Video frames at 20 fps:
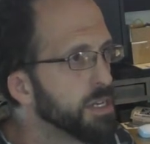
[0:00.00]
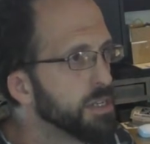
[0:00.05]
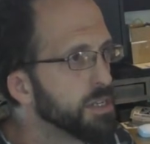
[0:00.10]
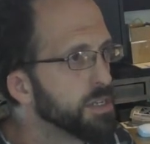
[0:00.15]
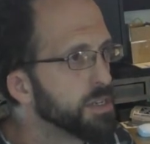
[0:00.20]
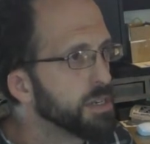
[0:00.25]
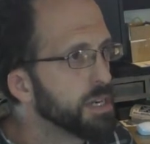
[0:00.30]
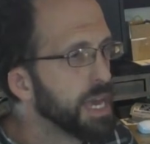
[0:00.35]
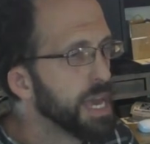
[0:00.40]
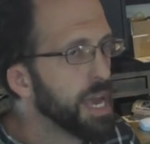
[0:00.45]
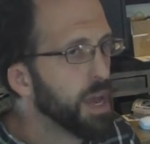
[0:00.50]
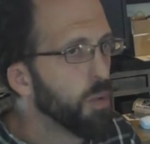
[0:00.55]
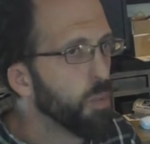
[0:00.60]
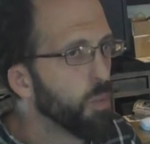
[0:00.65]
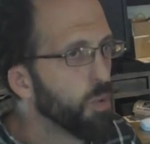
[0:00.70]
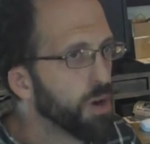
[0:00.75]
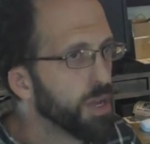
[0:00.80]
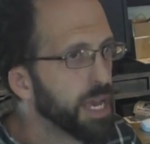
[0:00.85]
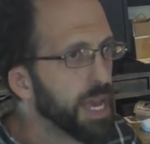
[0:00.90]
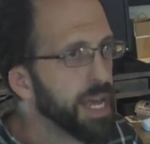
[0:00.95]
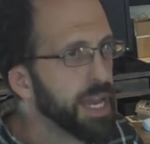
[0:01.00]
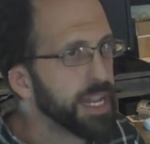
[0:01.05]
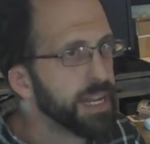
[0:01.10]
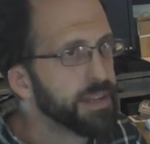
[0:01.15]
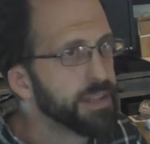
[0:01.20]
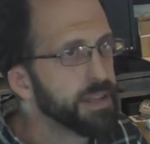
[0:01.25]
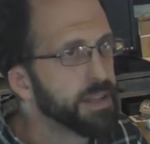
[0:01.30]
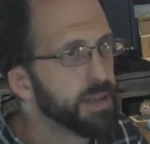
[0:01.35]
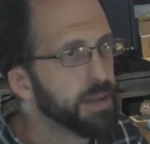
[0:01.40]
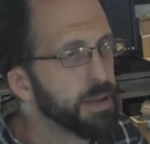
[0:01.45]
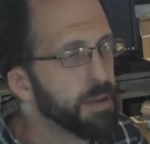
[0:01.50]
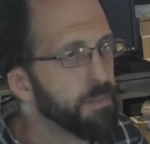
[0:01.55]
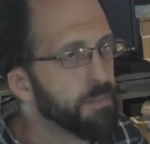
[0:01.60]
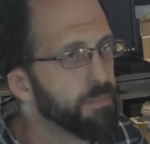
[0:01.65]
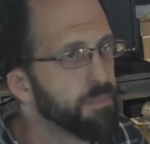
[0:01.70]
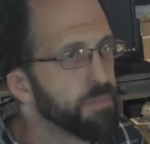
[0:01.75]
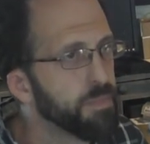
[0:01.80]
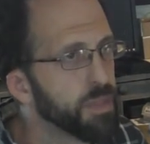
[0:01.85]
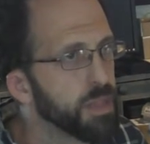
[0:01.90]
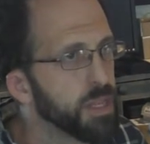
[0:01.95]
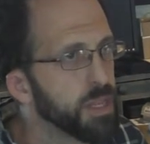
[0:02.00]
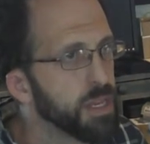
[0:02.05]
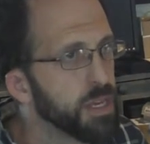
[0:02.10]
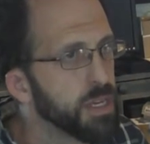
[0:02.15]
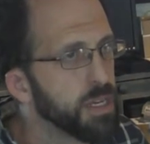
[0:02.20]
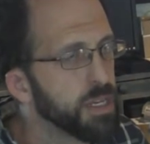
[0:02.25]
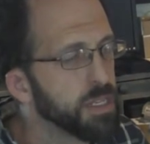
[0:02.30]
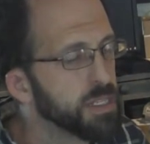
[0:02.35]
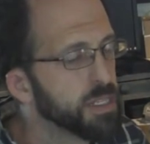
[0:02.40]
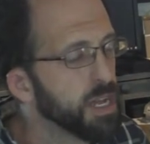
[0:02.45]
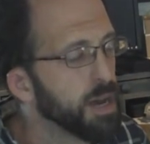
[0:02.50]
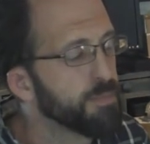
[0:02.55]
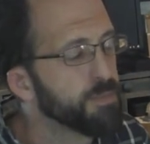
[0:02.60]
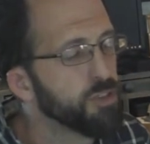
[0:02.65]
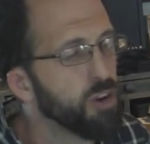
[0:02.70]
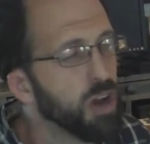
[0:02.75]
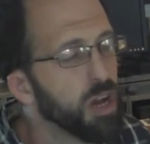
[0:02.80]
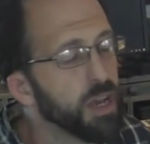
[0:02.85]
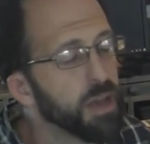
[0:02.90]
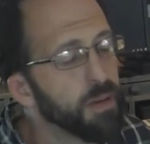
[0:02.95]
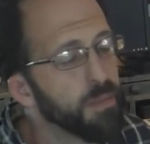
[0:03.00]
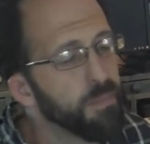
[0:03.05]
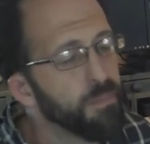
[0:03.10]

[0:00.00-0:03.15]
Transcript: You can't work at it. Stop trying.